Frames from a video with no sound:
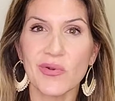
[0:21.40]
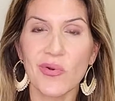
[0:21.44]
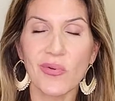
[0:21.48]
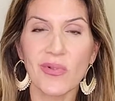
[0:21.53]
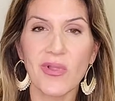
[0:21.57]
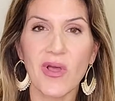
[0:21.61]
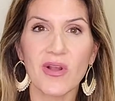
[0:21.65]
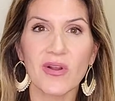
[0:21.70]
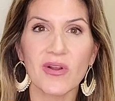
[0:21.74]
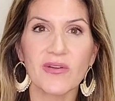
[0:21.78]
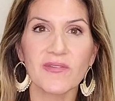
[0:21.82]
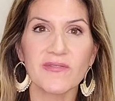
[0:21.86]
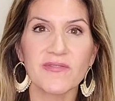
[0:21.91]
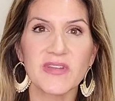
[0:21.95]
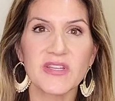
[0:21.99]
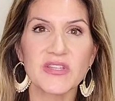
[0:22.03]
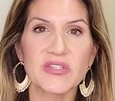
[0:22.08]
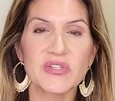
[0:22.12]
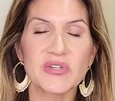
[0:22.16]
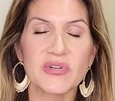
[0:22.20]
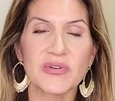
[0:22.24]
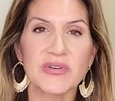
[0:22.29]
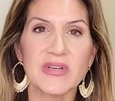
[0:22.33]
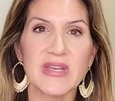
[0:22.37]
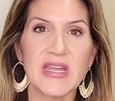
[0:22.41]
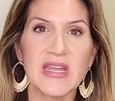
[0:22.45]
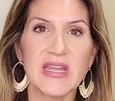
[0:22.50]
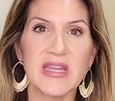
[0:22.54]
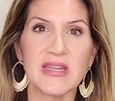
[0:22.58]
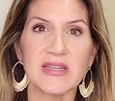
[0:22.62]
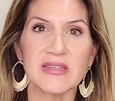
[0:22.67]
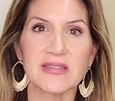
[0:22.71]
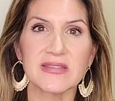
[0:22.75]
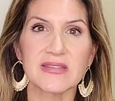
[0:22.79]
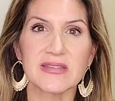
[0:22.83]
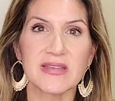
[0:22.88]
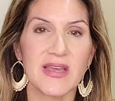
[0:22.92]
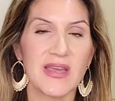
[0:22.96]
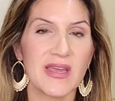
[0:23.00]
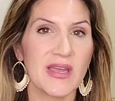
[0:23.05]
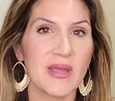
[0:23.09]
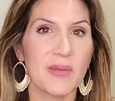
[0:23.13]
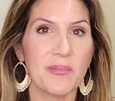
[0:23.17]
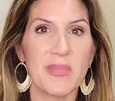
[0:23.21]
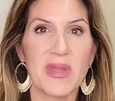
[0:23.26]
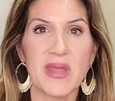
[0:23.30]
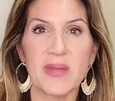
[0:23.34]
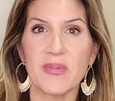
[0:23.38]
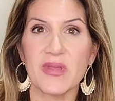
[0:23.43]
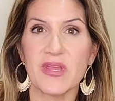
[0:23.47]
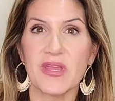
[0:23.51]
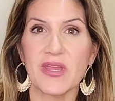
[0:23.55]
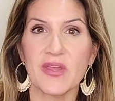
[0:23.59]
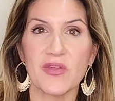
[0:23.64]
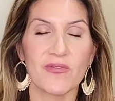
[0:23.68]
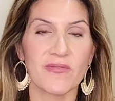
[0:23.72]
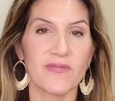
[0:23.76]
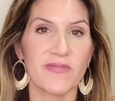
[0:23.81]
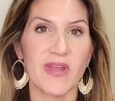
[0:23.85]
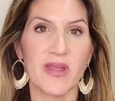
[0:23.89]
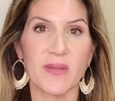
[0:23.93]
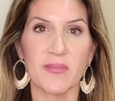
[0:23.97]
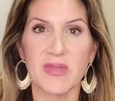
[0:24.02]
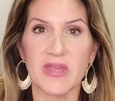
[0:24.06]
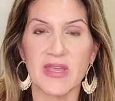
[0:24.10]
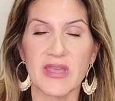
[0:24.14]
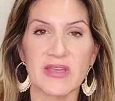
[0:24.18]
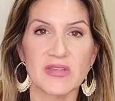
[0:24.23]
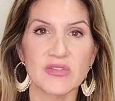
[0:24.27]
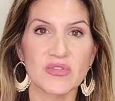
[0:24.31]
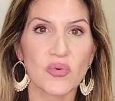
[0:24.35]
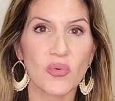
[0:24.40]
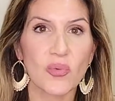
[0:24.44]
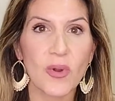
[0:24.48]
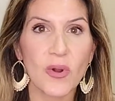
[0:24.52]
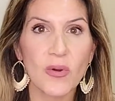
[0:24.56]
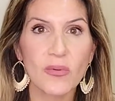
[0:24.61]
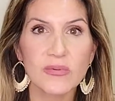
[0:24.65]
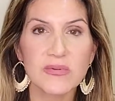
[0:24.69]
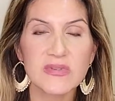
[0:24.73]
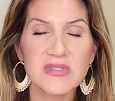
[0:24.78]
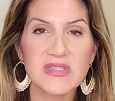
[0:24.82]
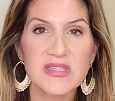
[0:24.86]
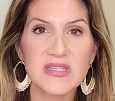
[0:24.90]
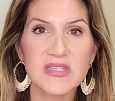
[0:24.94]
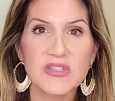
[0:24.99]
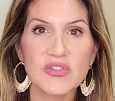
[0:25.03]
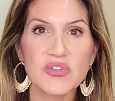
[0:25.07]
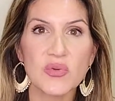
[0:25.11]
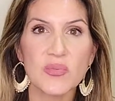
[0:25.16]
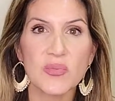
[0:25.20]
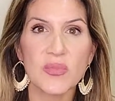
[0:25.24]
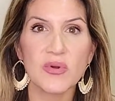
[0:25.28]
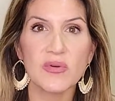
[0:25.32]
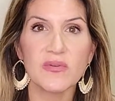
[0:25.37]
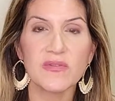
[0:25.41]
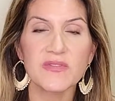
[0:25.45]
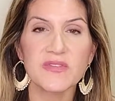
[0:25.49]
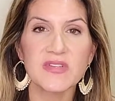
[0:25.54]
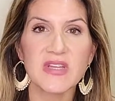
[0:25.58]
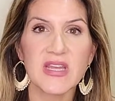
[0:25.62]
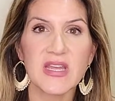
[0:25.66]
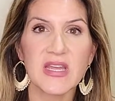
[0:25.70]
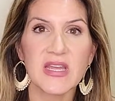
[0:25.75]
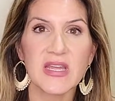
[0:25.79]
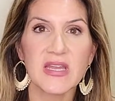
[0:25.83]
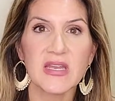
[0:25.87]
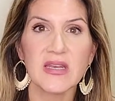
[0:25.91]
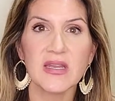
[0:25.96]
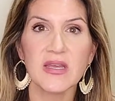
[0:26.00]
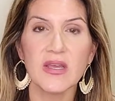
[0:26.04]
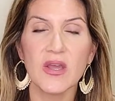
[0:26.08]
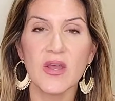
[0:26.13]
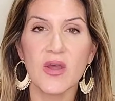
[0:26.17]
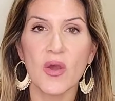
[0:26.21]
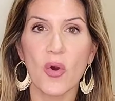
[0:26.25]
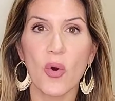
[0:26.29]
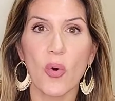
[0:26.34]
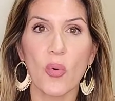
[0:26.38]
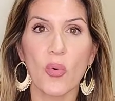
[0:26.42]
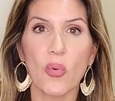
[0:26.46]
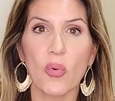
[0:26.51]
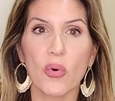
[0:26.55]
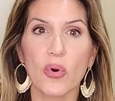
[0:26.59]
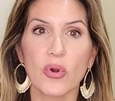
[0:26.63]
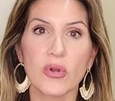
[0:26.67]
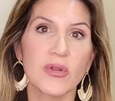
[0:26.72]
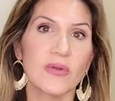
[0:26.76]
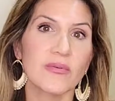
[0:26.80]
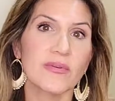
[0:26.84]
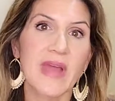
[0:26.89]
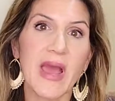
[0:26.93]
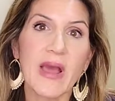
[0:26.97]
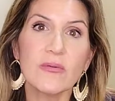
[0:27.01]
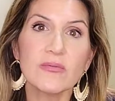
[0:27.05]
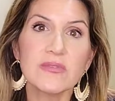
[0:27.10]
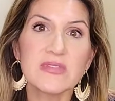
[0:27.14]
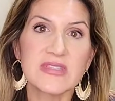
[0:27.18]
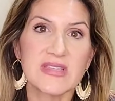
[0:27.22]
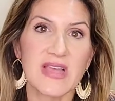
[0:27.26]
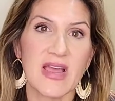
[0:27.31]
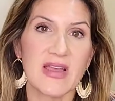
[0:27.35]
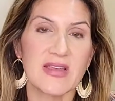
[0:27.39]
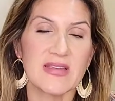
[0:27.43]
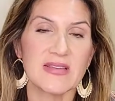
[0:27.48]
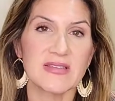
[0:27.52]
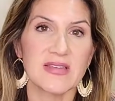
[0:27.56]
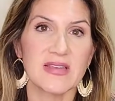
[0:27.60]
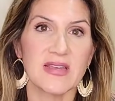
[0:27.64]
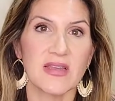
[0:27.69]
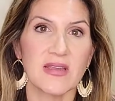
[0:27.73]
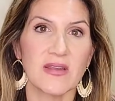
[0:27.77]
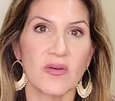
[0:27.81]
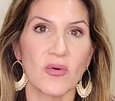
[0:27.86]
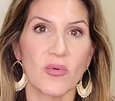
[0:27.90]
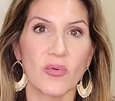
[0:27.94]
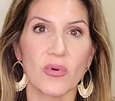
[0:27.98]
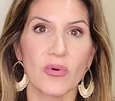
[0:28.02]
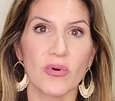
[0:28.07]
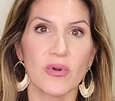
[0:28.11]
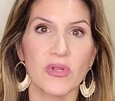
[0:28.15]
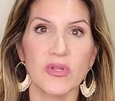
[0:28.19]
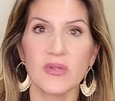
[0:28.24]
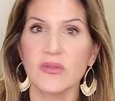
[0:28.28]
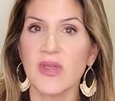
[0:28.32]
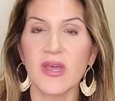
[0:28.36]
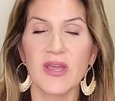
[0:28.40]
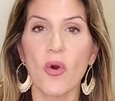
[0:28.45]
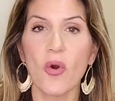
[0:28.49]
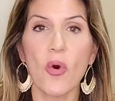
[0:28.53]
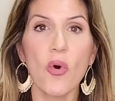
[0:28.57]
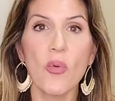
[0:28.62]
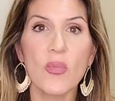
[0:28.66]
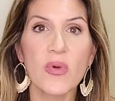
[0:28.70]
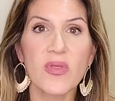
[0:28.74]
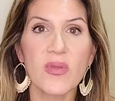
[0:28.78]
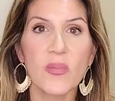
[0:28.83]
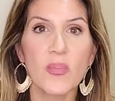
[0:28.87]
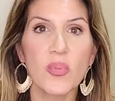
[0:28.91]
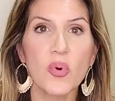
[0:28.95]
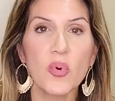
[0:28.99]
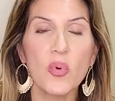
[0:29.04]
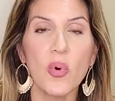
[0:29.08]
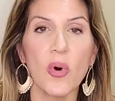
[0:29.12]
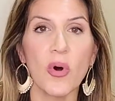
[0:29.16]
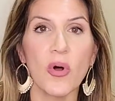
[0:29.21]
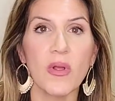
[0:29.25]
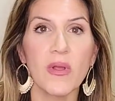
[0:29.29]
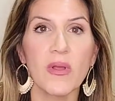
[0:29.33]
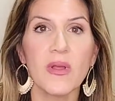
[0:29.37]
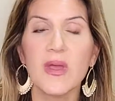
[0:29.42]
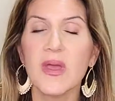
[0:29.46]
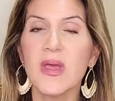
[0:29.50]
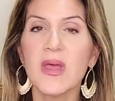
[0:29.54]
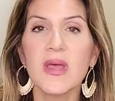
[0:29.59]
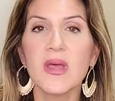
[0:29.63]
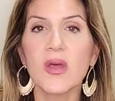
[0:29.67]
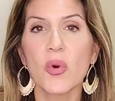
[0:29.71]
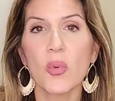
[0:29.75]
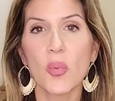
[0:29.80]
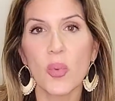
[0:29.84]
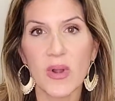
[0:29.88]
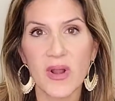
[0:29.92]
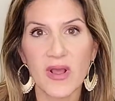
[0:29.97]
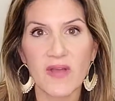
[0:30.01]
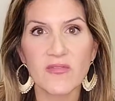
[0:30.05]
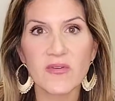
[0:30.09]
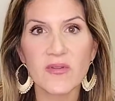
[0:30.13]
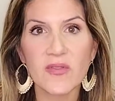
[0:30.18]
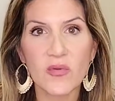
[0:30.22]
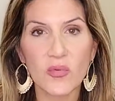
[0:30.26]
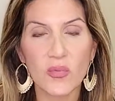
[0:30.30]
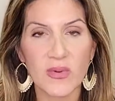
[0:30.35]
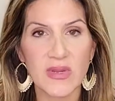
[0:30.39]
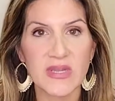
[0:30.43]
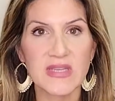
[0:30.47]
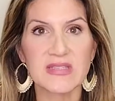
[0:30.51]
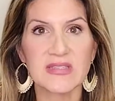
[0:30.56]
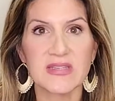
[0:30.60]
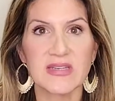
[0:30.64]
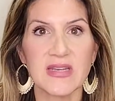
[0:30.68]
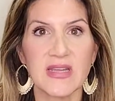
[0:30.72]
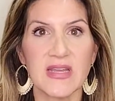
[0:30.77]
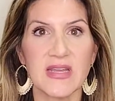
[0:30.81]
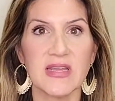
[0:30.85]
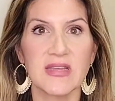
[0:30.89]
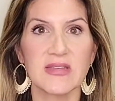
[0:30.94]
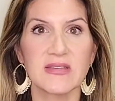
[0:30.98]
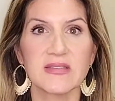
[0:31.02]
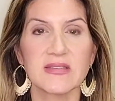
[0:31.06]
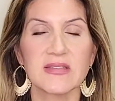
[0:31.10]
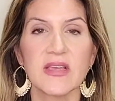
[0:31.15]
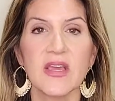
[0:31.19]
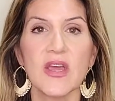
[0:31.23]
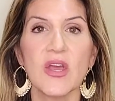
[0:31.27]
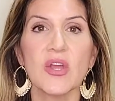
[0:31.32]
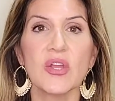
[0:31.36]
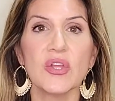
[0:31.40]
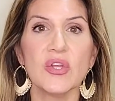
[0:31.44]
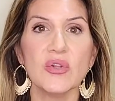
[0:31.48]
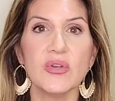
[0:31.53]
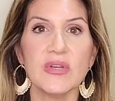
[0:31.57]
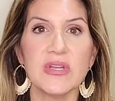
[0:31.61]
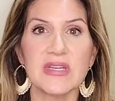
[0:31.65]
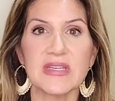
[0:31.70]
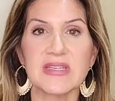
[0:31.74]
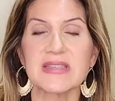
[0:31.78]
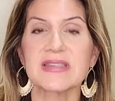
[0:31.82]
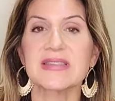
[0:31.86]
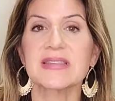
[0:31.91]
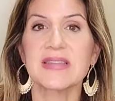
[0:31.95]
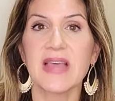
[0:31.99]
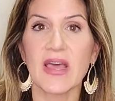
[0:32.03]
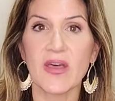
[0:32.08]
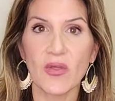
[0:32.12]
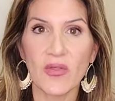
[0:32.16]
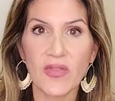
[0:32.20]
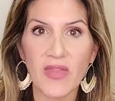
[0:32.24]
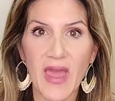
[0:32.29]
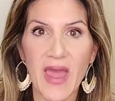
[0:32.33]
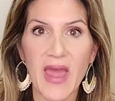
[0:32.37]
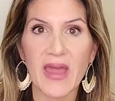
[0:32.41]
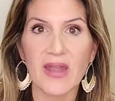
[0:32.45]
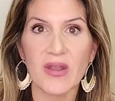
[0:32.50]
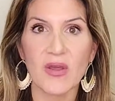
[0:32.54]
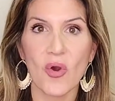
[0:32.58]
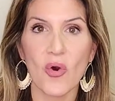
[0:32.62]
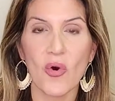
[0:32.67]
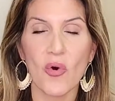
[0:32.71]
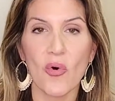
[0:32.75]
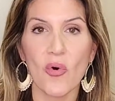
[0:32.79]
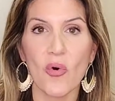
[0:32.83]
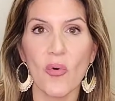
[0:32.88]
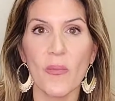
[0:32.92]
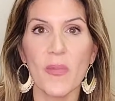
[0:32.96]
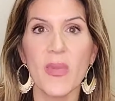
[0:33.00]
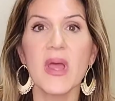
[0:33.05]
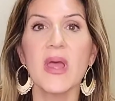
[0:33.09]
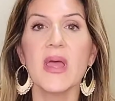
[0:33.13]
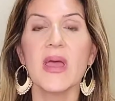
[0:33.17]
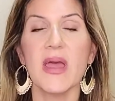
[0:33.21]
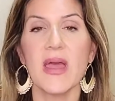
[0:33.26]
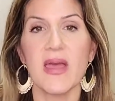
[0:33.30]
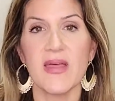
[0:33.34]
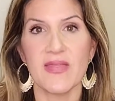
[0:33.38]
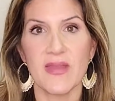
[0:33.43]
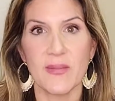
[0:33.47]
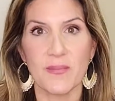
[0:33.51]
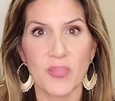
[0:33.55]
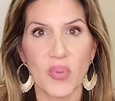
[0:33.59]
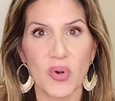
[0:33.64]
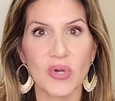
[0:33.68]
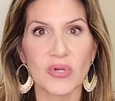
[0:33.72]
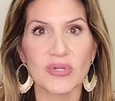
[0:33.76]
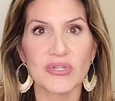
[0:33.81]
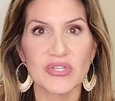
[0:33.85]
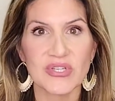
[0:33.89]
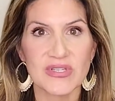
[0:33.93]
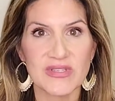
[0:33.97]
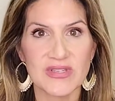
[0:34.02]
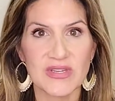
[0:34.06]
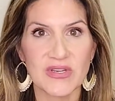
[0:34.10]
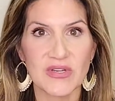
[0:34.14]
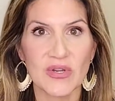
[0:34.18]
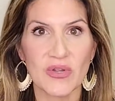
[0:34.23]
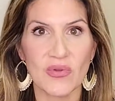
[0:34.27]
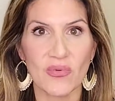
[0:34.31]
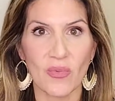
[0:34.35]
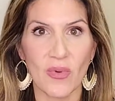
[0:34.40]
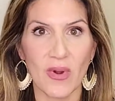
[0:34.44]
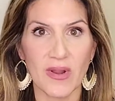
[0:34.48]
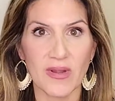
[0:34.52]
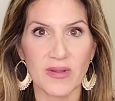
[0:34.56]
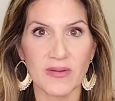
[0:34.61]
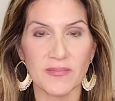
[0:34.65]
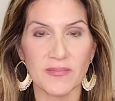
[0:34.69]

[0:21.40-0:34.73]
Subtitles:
longer fits your needs. Maybe your family has grown since you moved in, or you're downsizing, or you'd like a home with a pool. Whatever the reason is, you need to sell that home and then purchase a new one.